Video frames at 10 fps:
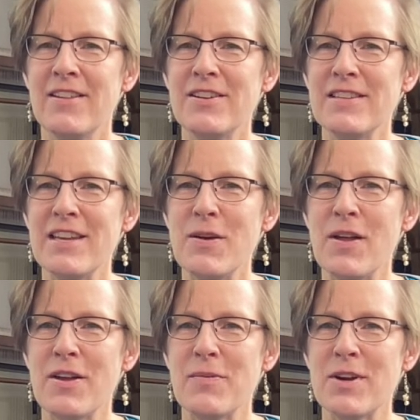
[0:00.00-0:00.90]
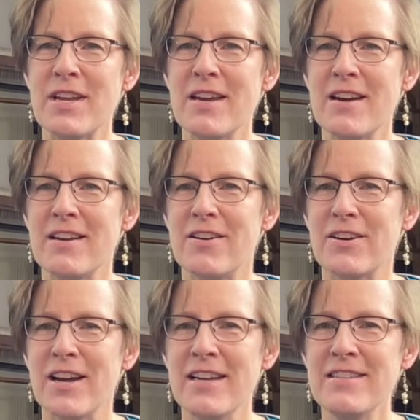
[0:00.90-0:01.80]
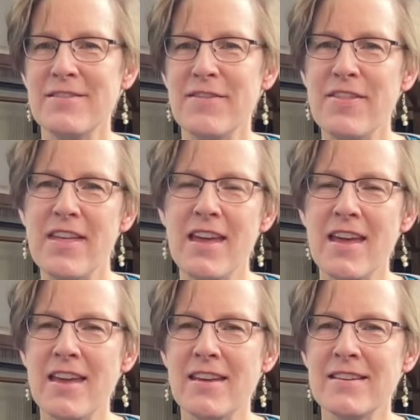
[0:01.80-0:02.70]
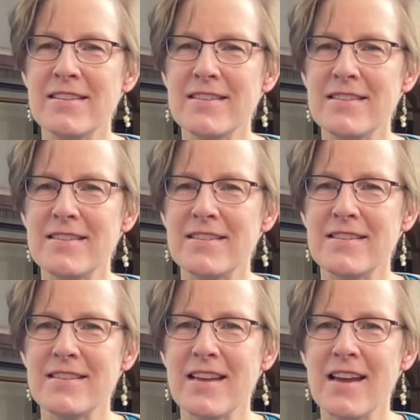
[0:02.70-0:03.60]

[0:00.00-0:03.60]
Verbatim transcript: Looks like you all are working on all kinds of things.